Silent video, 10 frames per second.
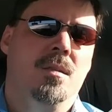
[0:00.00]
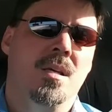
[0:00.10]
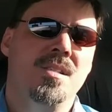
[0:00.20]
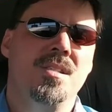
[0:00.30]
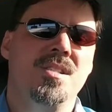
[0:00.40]

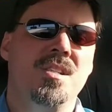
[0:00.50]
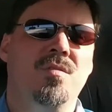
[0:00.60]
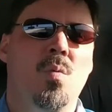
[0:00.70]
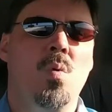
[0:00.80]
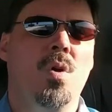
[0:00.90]
thus the
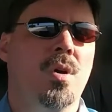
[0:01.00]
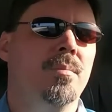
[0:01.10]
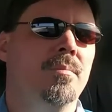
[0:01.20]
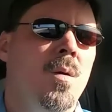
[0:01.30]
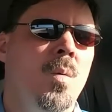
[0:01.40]
Civil War.
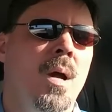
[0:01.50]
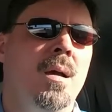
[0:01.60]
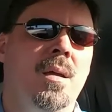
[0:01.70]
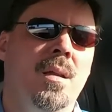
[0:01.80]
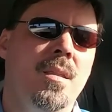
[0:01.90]

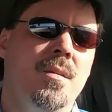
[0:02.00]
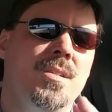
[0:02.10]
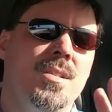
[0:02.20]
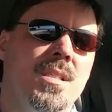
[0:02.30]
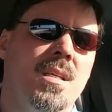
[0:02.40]
Well, another
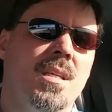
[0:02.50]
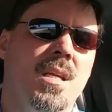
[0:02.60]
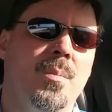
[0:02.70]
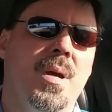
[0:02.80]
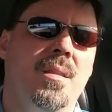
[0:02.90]
interesting
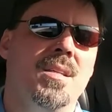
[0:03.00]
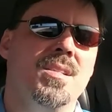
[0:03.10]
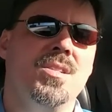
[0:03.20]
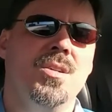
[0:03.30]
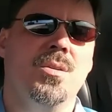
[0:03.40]
thing about
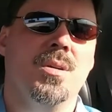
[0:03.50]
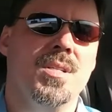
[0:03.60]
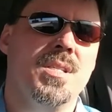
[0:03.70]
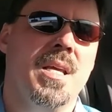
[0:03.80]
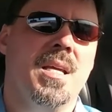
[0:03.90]
this too
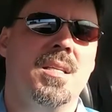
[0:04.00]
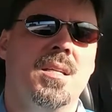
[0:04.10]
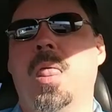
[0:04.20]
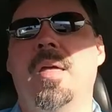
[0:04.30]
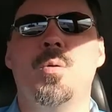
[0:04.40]
is that
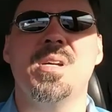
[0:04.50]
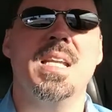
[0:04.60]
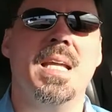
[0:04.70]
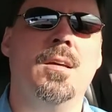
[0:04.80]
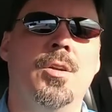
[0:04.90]
there
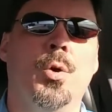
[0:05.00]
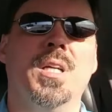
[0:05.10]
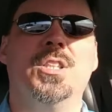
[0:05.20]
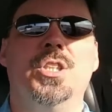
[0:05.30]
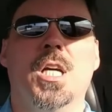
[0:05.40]
was an
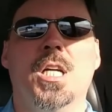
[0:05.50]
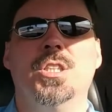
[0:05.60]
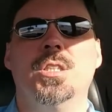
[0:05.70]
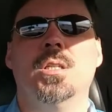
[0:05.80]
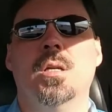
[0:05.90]
Illinois
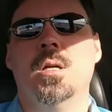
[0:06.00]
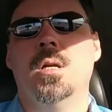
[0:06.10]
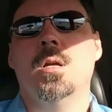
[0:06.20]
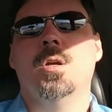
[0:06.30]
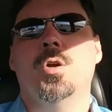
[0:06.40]
judge
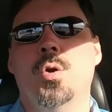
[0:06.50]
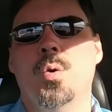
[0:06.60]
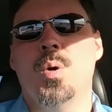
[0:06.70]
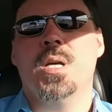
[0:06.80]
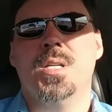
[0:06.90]

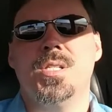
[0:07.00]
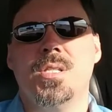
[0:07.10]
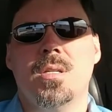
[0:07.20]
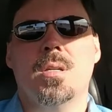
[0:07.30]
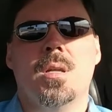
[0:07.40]
who
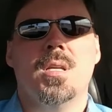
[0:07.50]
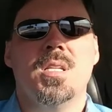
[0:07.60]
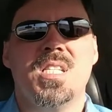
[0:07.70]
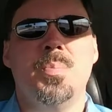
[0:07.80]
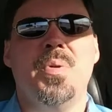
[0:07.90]
was
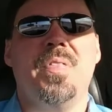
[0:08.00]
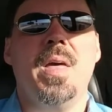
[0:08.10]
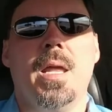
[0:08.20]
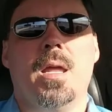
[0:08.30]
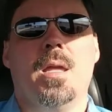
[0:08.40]

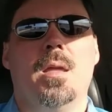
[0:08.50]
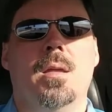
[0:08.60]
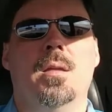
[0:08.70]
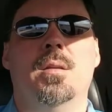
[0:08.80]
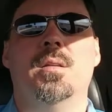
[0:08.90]
sympathetic
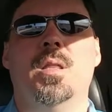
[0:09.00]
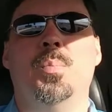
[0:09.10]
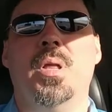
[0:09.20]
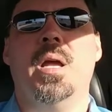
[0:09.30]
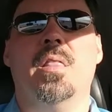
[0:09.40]
to
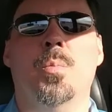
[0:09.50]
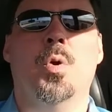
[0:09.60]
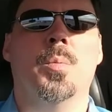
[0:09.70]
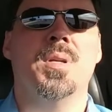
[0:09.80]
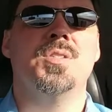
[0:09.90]
the plight of the
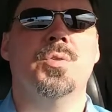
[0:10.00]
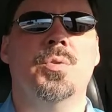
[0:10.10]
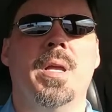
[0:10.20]
Mormons, who